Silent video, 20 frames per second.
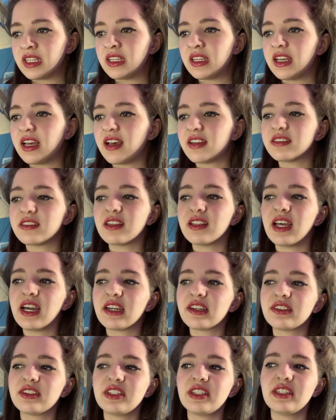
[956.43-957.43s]
A
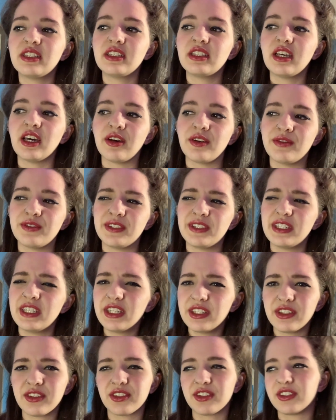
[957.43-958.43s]
selection of
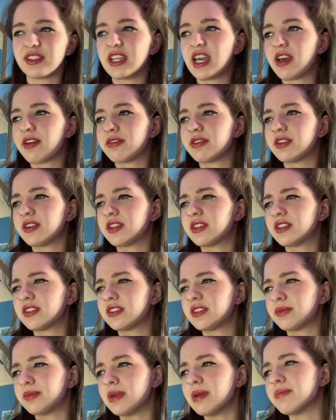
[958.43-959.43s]
senior
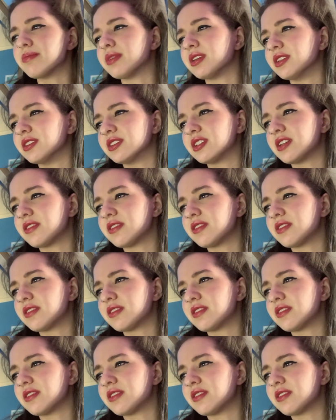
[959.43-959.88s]
staffers, members of